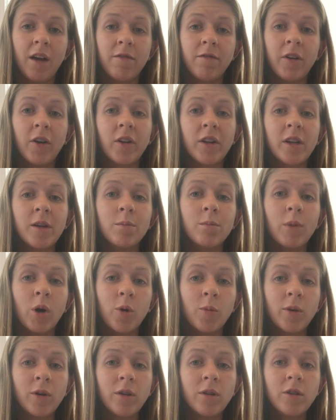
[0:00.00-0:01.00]
fairly
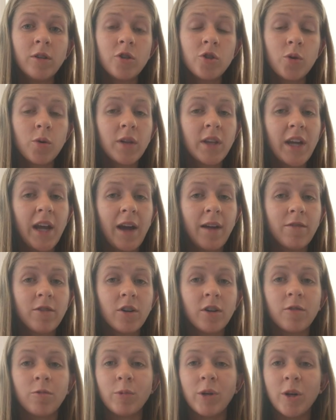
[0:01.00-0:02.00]
immobile shortly
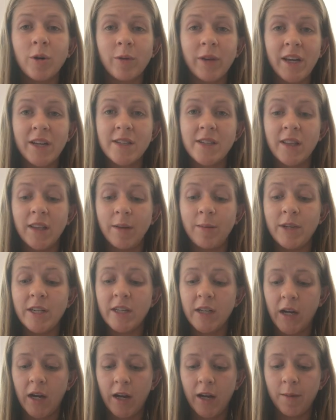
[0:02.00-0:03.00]
after if we don't get to them in
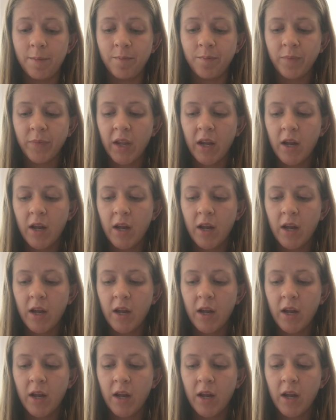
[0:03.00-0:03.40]
time.